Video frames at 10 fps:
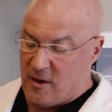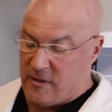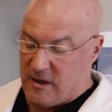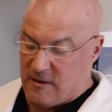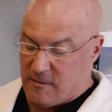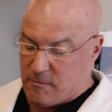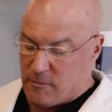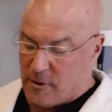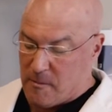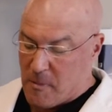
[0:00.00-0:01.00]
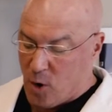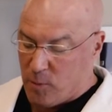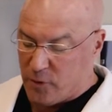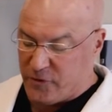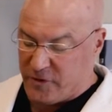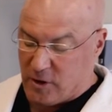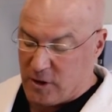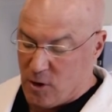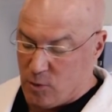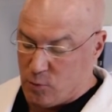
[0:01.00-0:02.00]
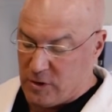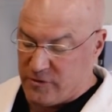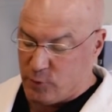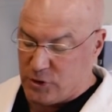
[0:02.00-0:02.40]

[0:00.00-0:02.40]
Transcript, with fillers: The the mobile silicone ones,